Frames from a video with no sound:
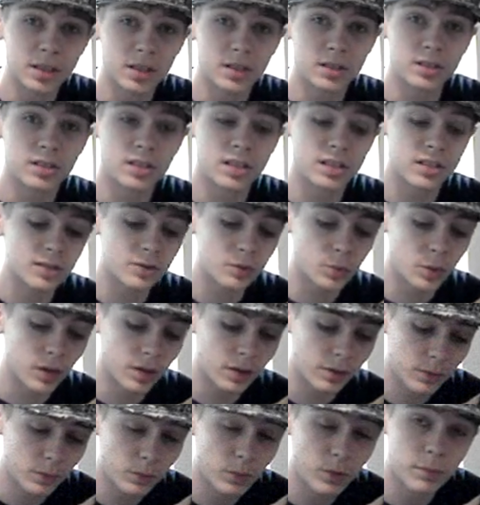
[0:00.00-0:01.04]
because this is
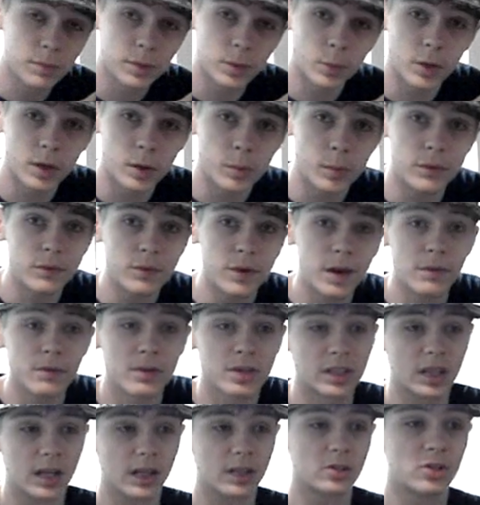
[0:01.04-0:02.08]
probably one of my
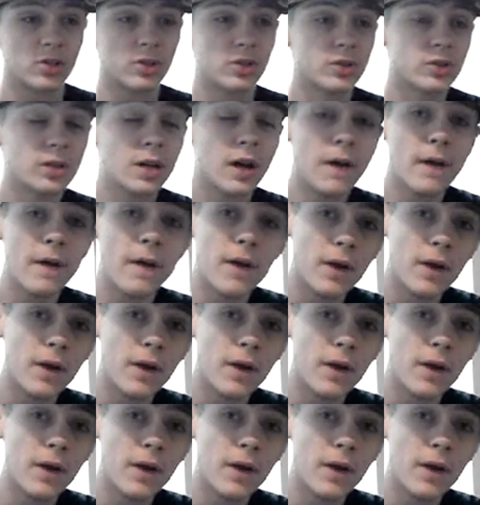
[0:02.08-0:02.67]
favourite statues.